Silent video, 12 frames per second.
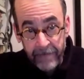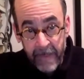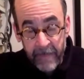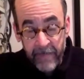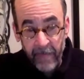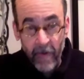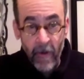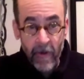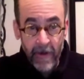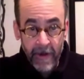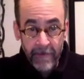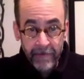in
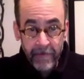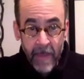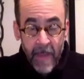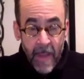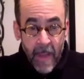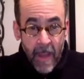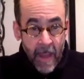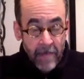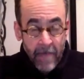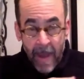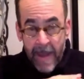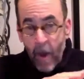Florida.
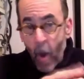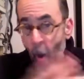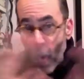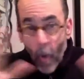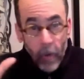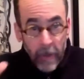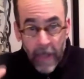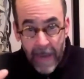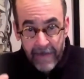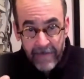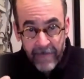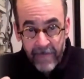And my whole
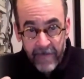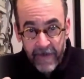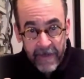life,